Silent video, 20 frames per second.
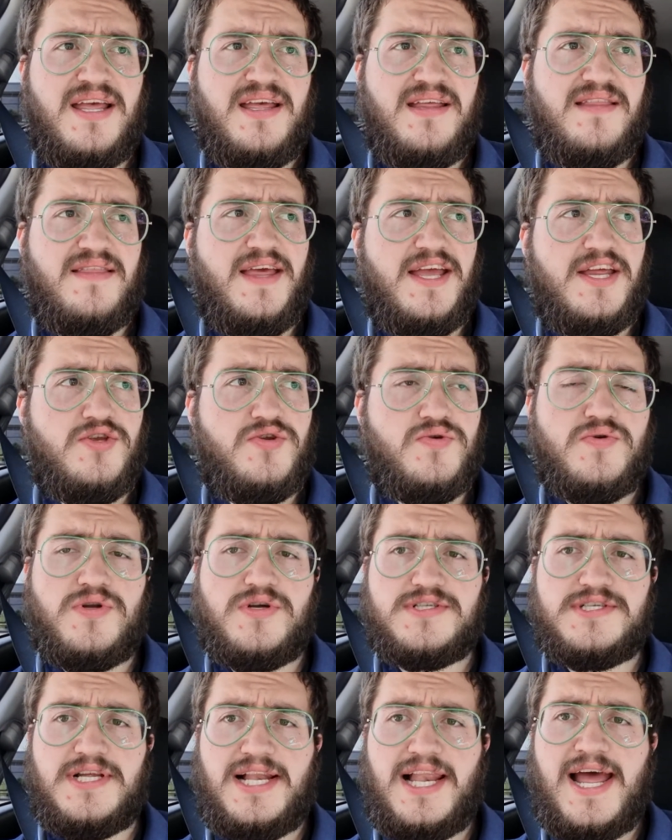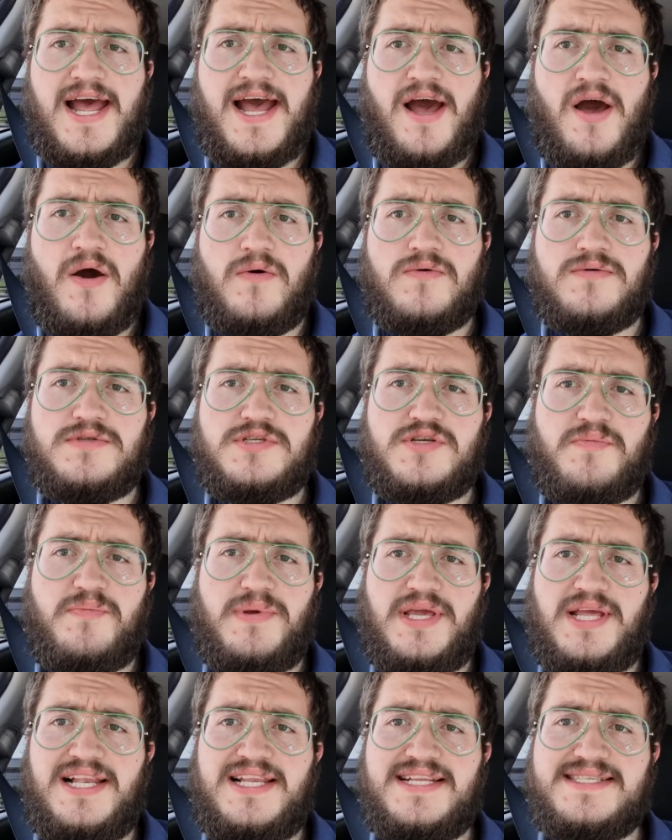they do not allow to
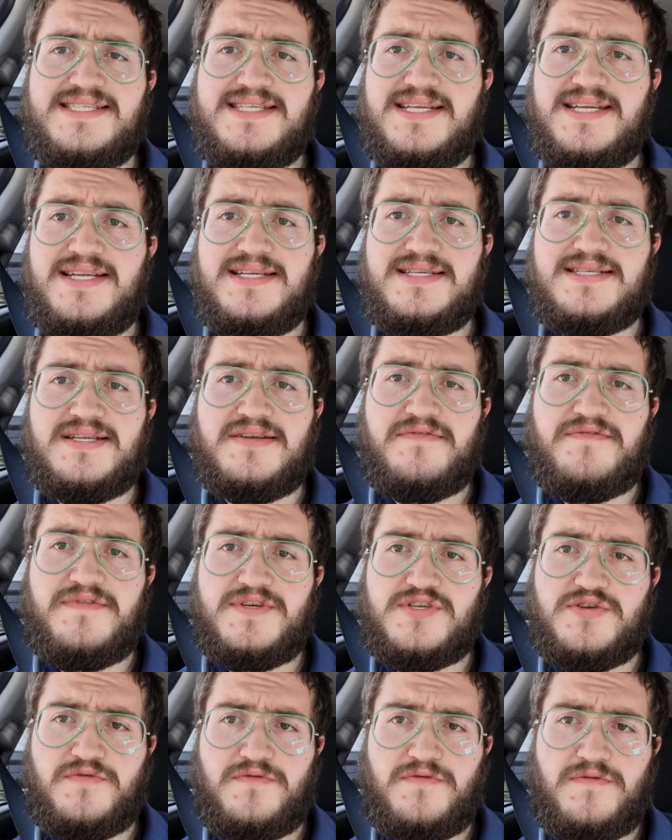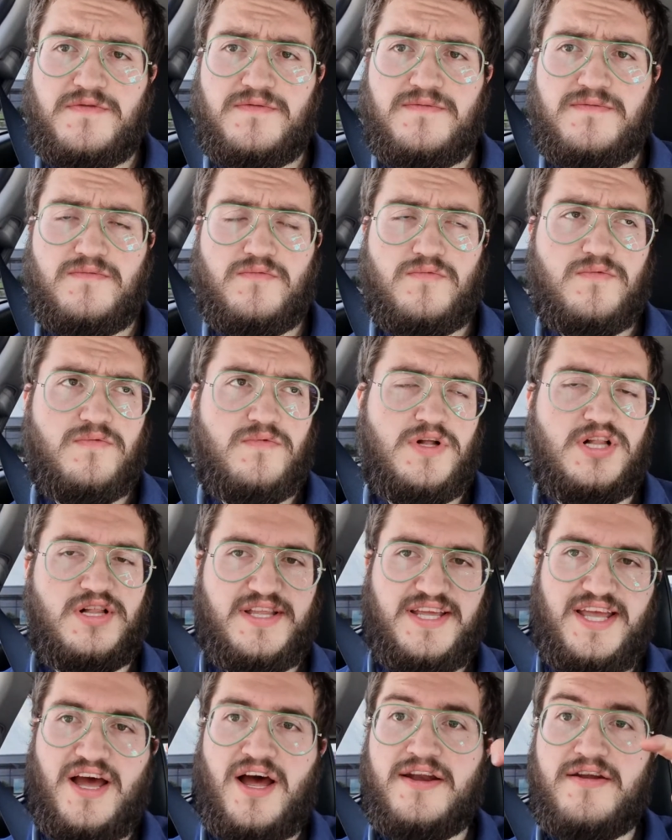be listed as an official,
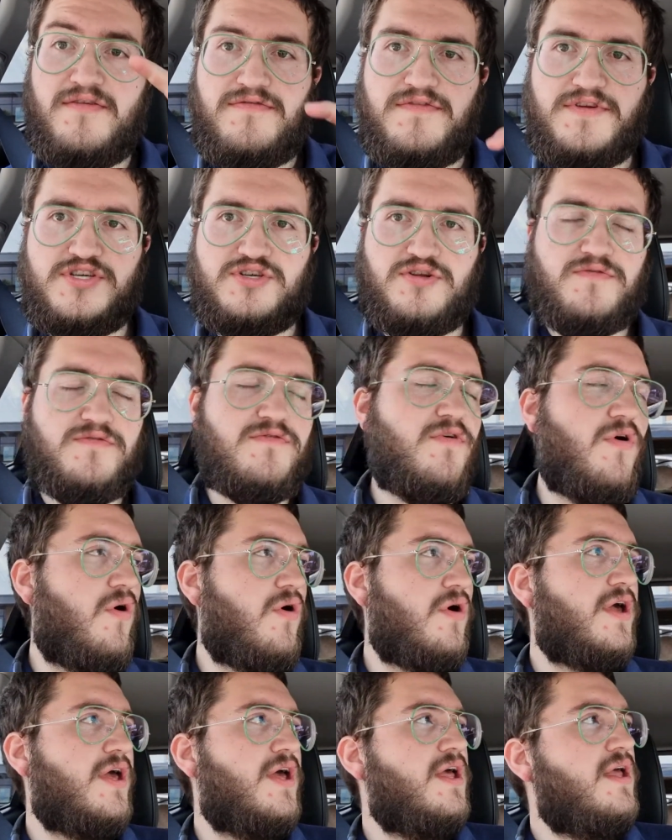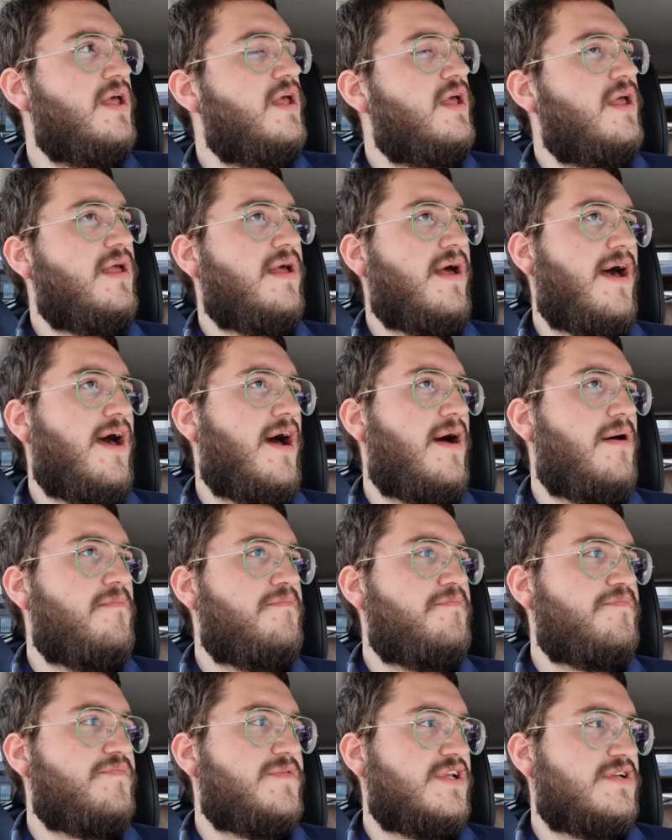unofficial fork.
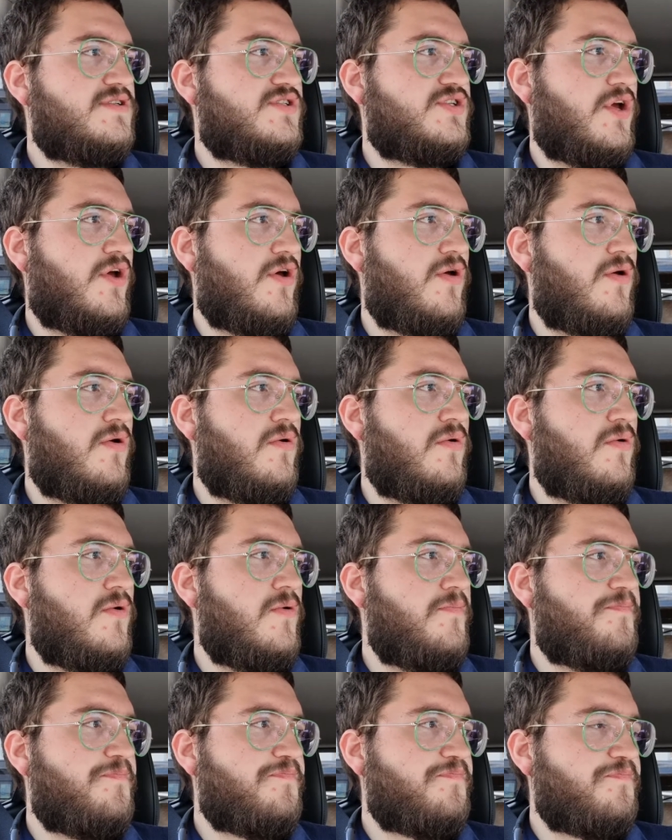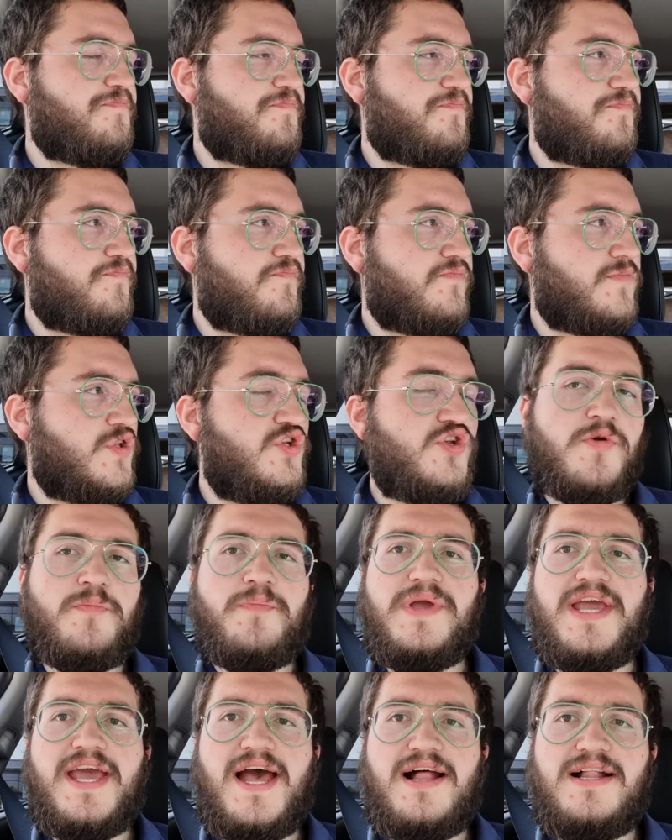So John
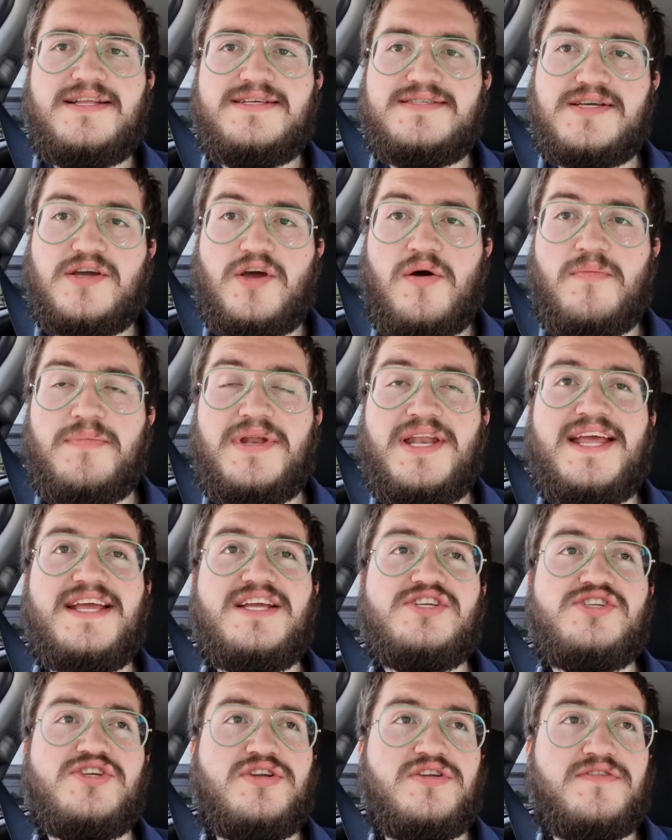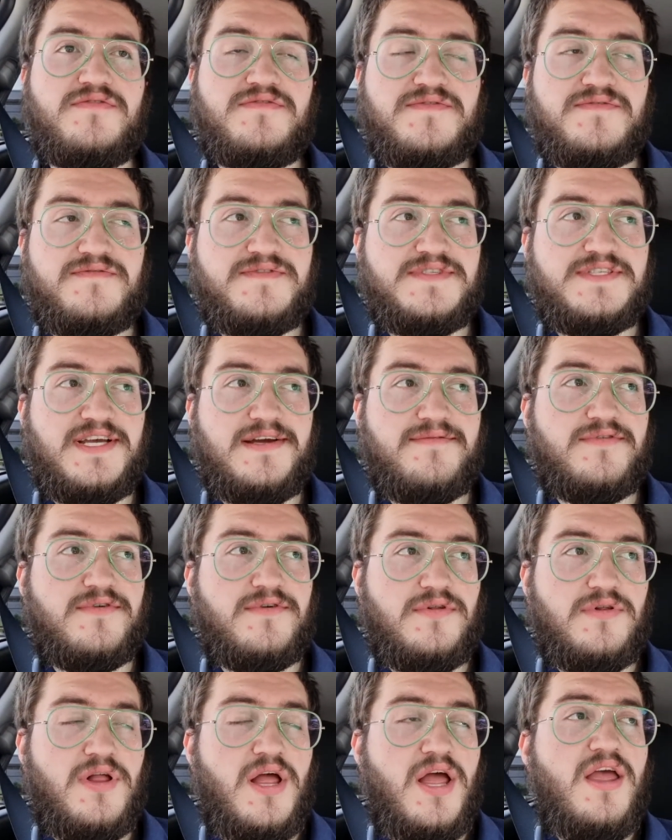PL is a combination of several